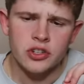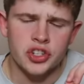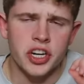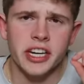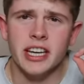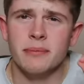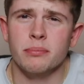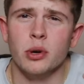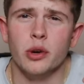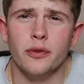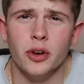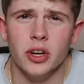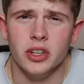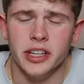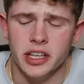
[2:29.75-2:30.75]
Chicken
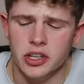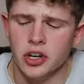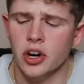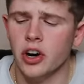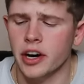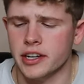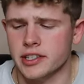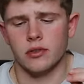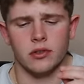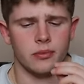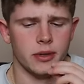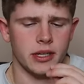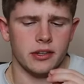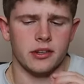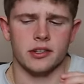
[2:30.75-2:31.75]
perfectly cooked. Oh
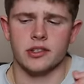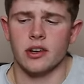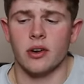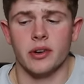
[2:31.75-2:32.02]
my goodness.